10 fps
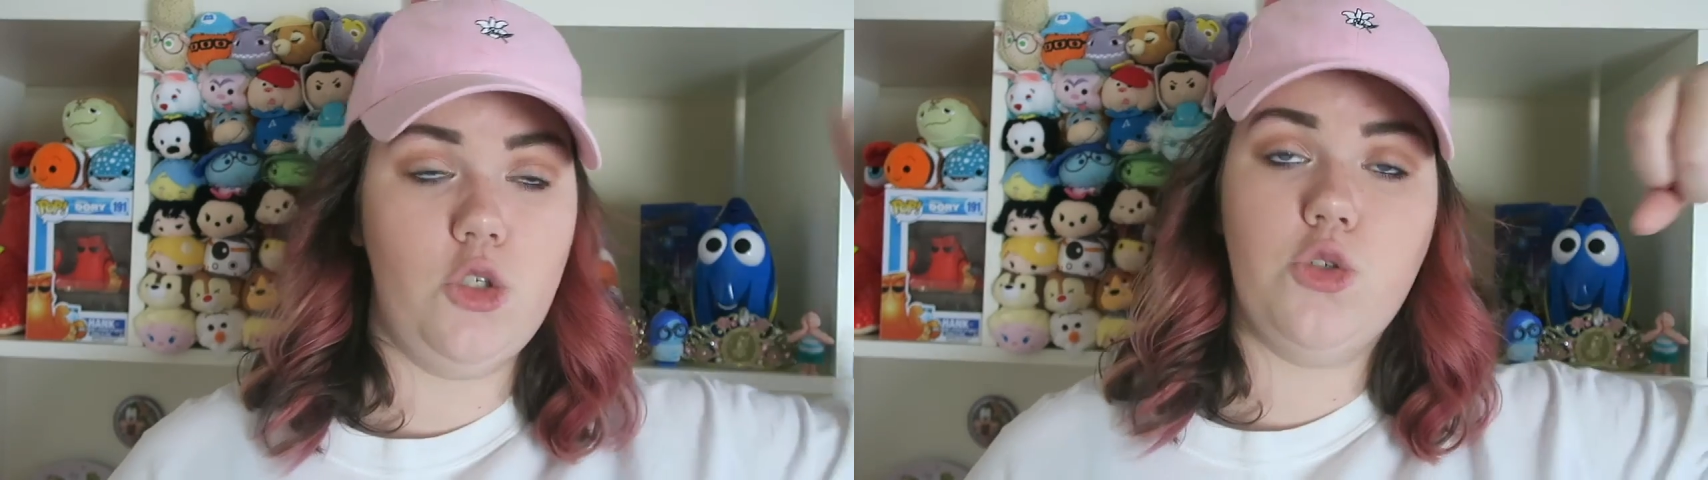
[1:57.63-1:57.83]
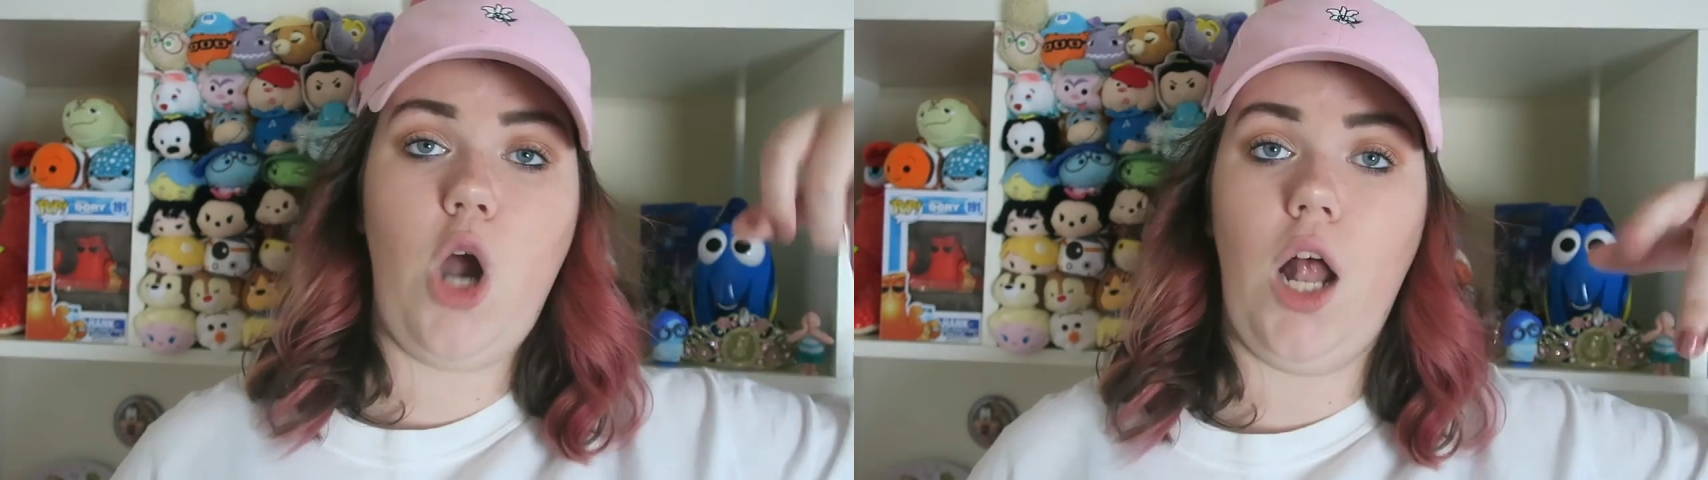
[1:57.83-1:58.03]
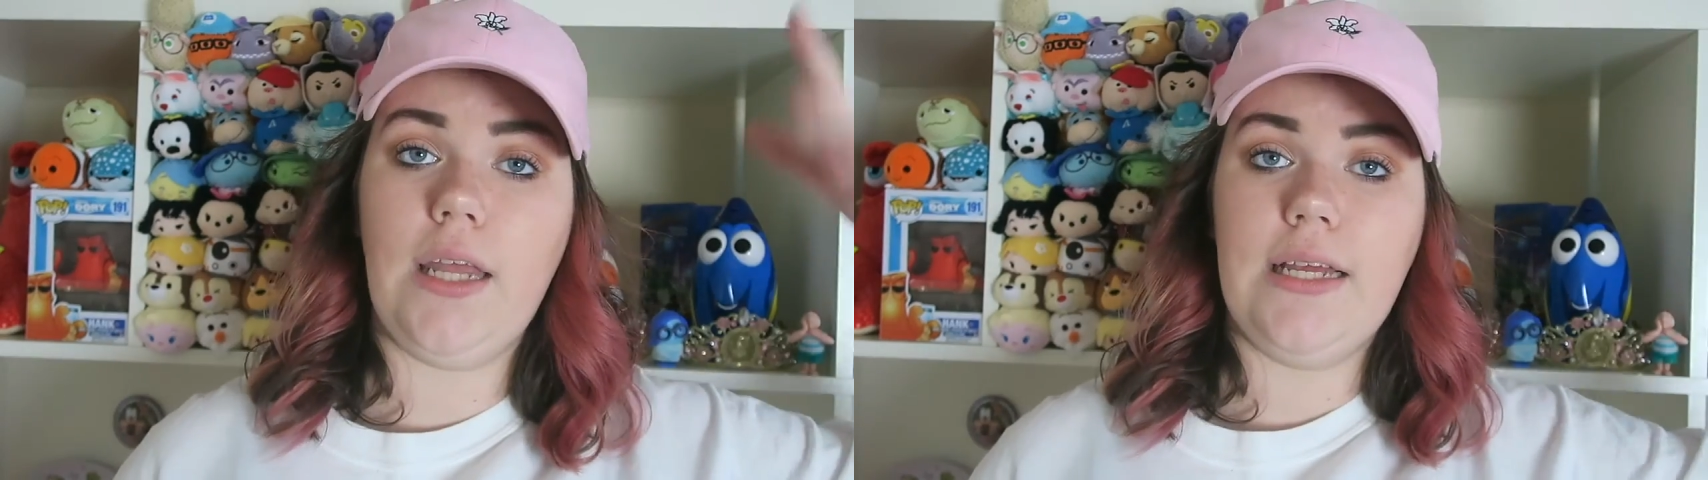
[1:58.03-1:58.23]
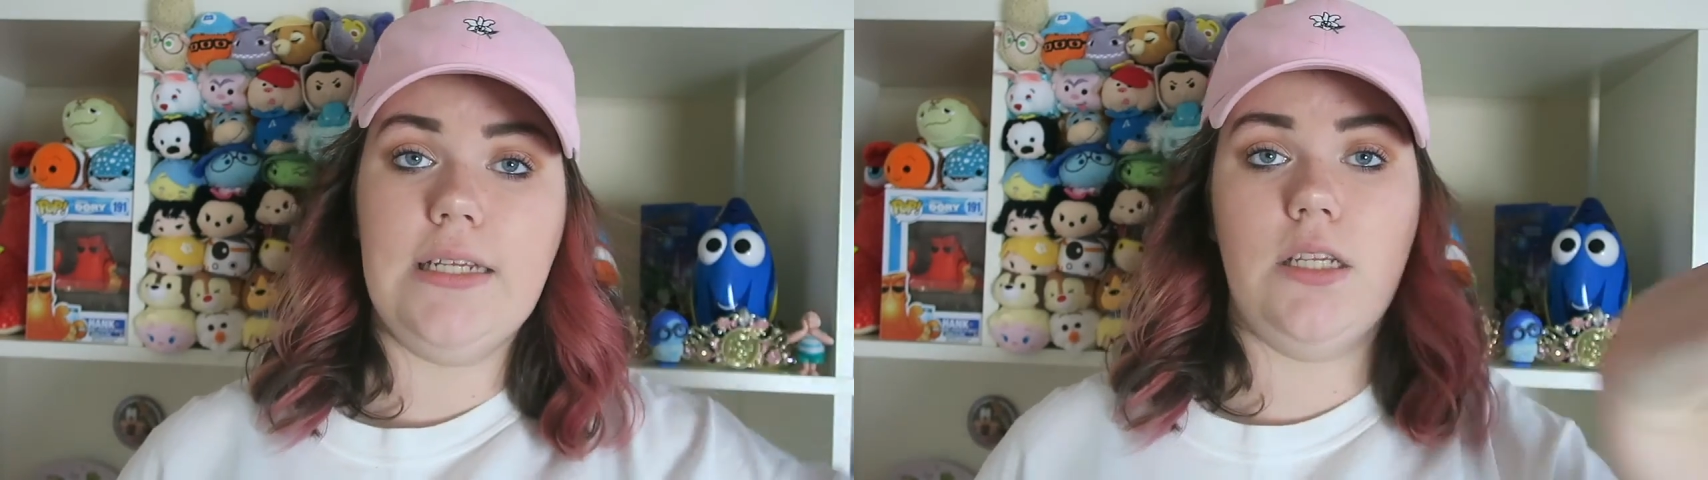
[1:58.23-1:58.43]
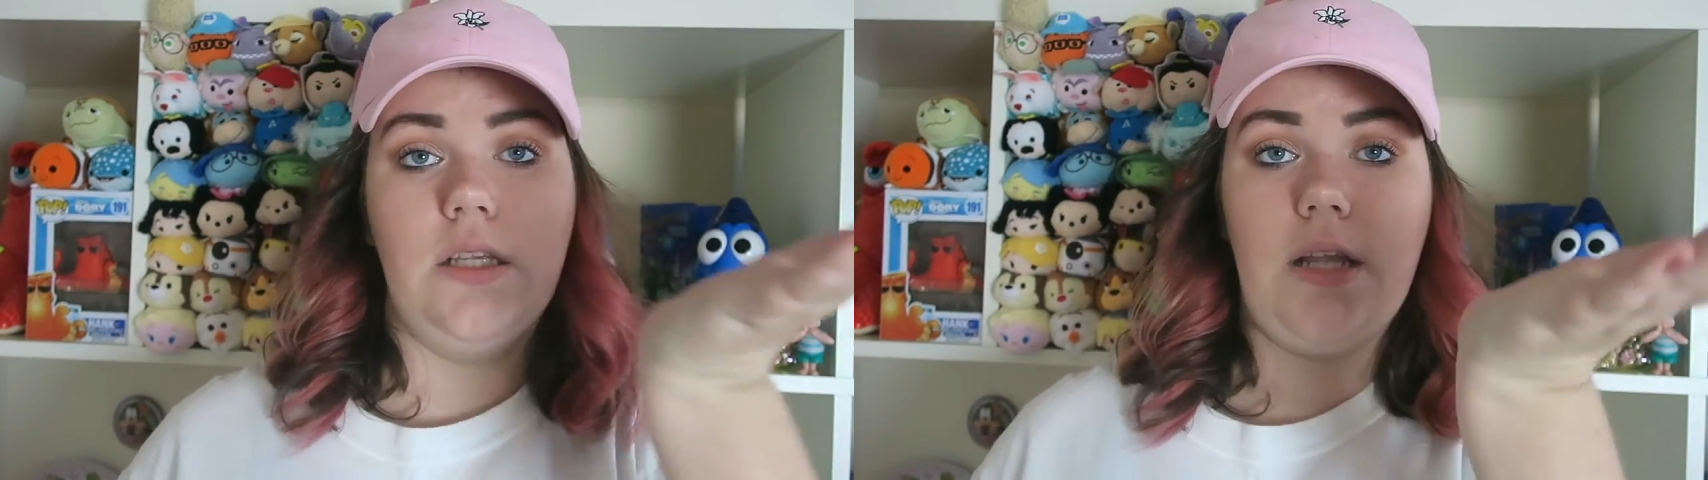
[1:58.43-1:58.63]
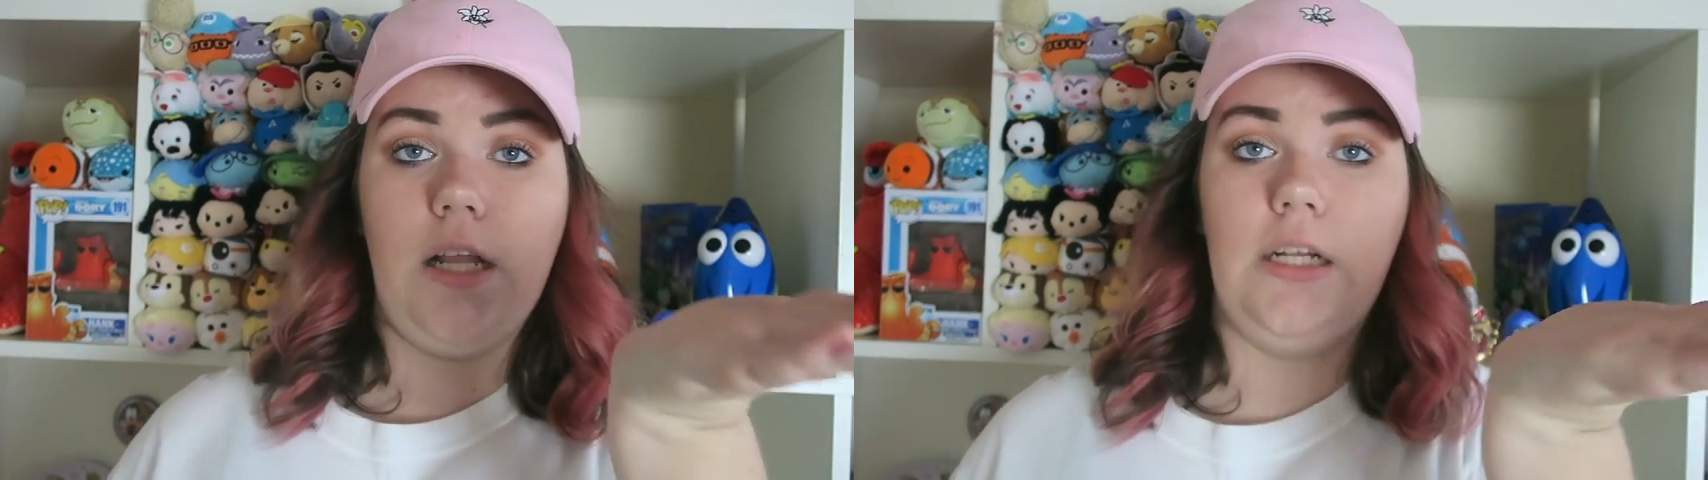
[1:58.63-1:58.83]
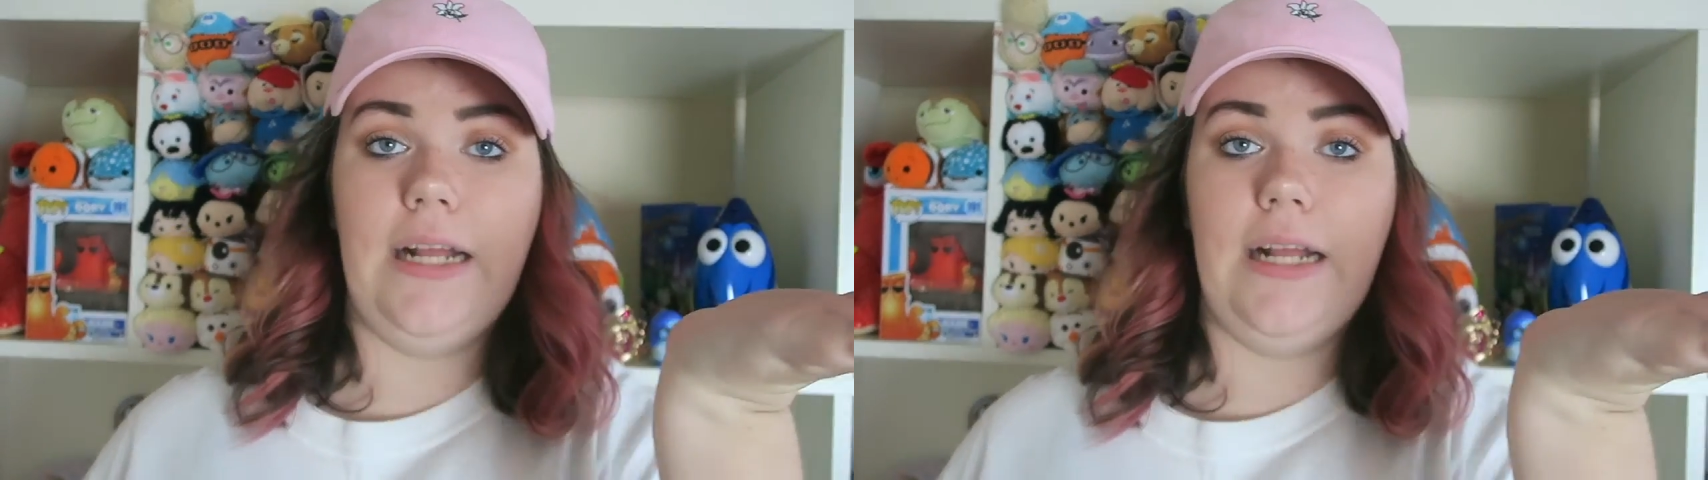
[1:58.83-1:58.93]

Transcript: trolleys that look